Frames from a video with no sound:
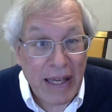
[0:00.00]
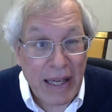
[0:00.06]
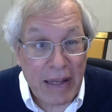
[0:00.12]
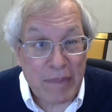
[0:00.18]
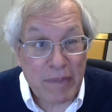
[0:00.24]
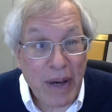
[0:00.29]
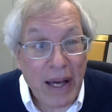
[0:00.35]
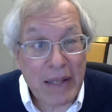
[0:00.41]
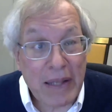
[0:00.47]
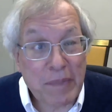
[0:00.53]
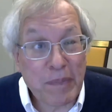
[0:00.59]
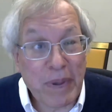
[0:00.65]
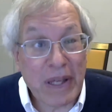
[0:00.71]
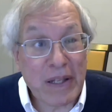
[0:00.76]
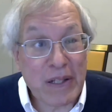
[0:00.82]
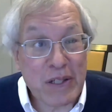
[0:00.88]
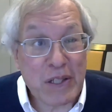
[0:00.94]
It might
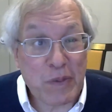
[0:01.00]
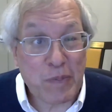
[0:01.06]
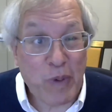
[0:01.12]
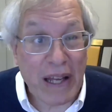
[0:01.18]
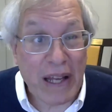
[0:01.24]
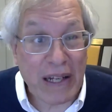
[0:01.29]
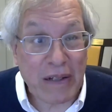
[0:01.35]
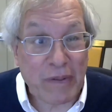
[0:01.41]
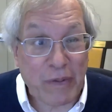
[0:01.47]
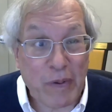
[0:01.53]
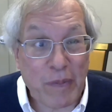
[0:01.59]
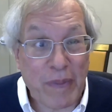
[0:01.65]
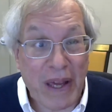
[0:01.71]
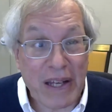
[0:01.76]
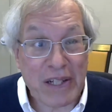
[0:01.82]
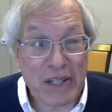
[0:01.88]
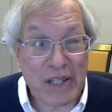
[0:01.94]
be to spread
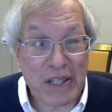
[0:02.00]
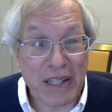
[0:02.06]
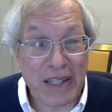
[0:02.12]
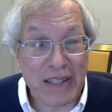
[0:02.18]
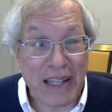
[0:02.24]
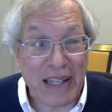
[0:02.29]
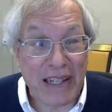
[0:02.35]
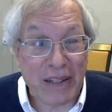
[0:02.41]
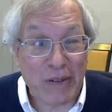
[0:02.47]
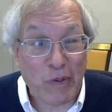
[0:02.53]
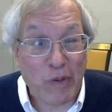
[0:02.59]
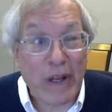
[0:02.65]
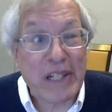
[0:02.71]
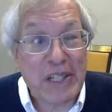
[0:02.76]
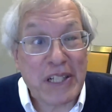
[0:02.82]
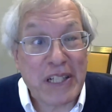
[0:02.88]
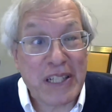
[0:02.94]
information that
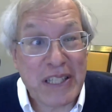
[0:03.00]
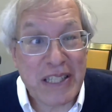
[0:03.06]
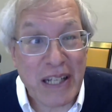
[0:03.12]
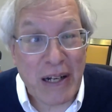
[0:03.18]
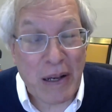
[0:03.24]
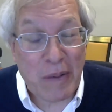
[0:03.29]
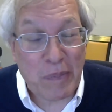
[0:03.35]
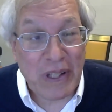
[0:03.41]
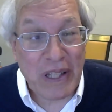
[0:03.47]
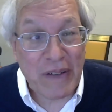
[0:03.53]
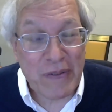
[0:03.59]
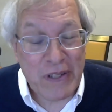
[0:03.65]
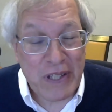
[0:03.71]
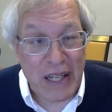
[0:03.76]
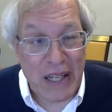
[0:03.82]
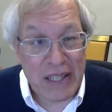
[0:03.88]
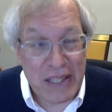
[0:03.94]
enriches and
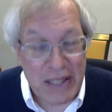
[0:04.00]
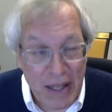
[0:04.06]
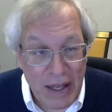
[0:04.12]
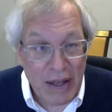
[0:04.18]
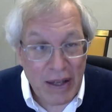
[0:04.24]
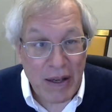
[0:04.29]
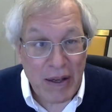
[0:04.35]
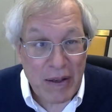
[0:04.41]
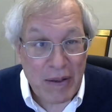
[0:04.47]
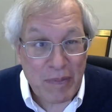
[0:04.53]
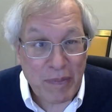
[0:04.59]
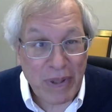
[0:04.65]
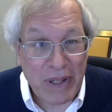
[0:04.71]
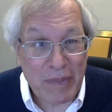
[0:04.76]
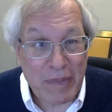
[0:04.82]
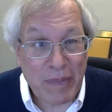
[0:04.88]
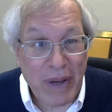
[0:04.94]
uplifts us,
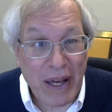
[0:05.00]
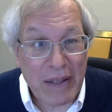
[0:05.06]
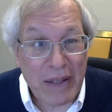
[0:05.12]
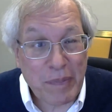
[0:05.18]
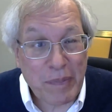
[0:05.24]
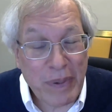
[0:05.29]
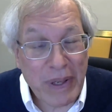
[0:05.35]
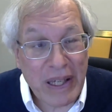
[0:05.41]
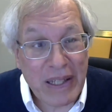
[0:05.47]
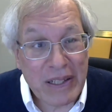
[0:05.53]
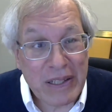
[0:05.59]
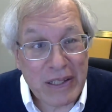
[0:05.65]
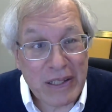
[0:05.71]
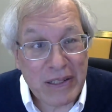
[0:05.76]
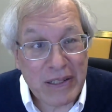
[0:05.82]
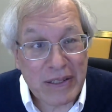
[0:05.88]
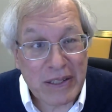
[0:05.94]
but it might be
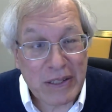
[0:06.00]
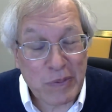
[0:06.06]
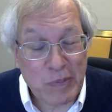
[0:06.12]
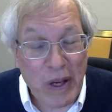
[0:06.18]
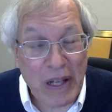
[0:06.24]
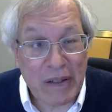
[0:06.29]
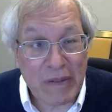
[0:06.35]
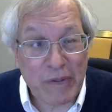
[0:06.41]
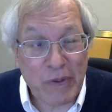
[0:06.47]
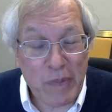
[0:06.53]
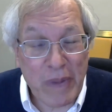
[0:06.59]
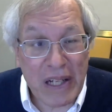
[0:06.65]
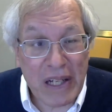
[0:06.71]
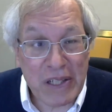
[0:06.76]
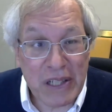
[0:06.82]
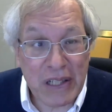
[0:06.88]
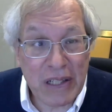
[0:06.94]
to spread
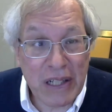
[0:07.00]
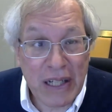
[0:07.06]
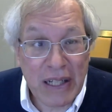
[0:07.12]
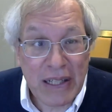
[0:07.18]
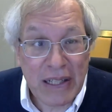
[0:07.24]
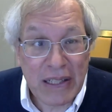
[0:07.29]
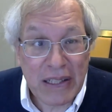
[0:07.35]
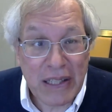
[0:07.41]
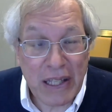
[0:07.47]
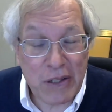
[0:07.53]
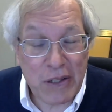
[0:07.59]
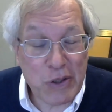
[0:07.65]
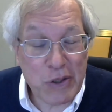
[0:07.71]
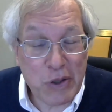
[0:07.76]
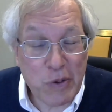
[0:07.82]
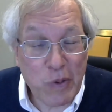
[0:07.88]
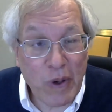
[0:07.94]
information that
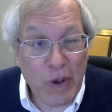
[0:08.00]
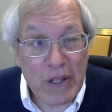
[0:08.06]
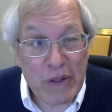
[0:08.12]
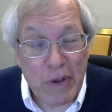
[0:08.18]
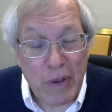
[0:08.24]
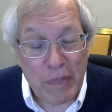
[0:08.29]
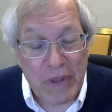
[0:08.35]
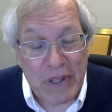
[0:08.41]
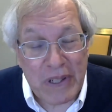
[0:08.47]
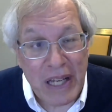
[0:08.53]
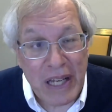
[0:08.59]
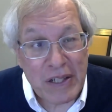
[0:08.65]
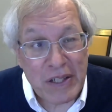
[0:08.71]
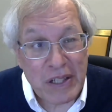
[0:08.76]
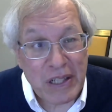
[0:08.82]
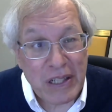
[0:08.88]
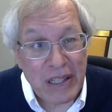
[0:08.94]
destroys
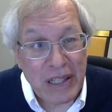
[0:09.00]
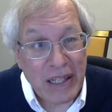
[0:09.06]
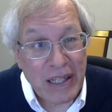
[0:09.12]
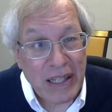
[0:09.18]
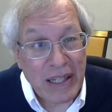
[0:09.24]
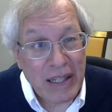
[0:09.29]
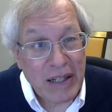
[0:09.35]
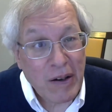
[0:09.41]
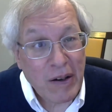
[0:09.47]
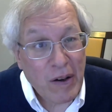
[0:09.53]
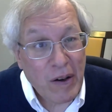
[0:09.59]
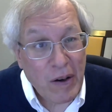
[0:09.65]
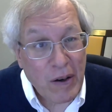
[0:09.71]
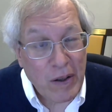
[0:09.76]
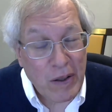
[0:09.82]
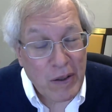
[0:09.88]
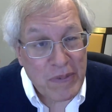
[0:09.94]
reputation and
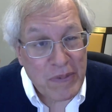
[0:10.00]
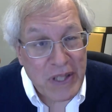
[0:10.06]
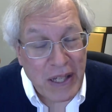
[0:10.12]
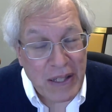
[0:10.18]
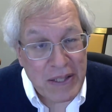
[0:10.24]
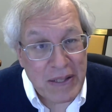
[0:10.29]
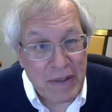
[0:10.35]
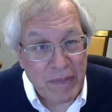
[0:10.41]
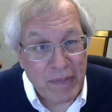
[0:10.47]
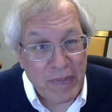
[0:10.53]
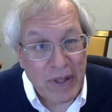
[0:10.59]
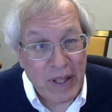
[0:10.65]
harms us.